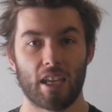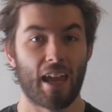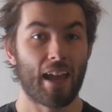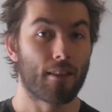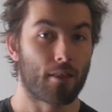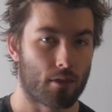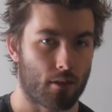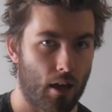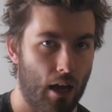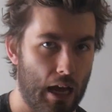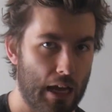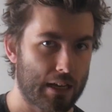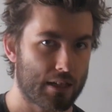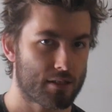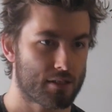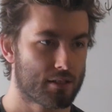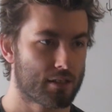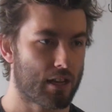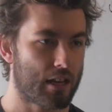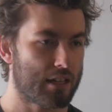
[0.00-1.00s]
the nth
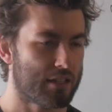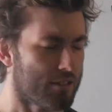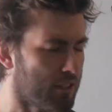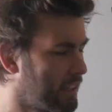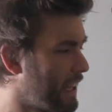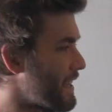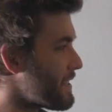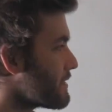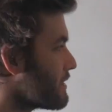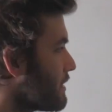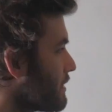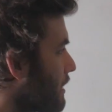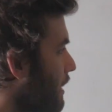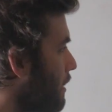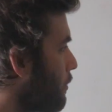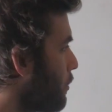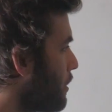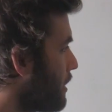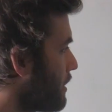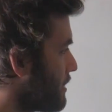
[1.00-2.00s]
eigenstate. And the last thing that
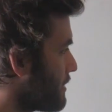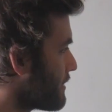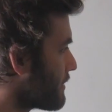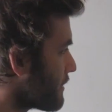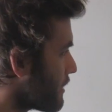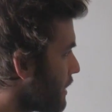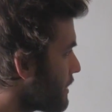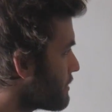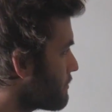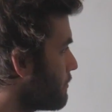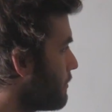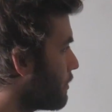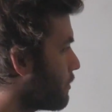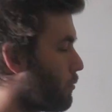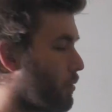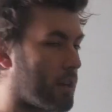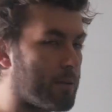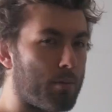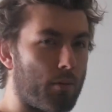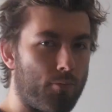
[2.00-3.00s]
I want to discuss real
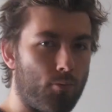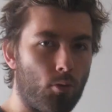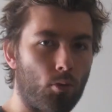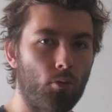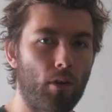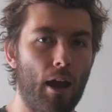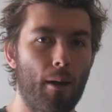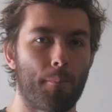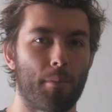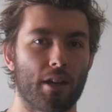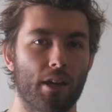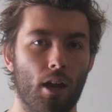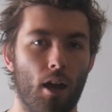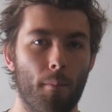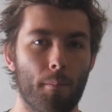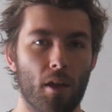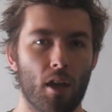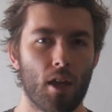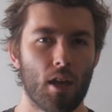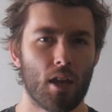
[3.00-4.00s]
quick before wrapping
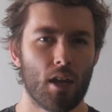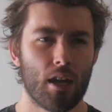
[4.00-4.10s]
up